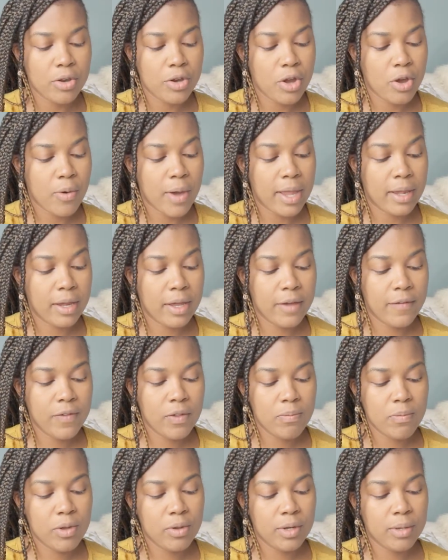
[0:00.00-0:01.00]
know I love the
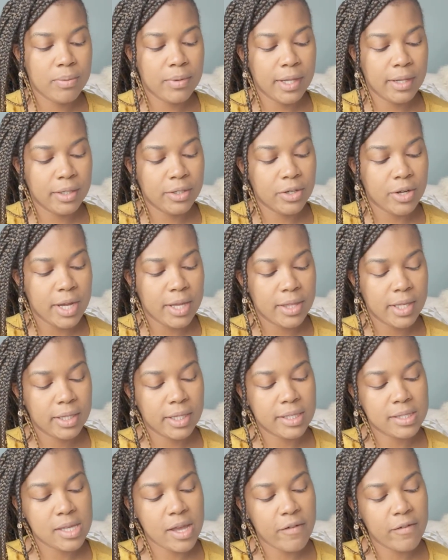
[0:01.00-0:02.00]
beauty blender. I think that's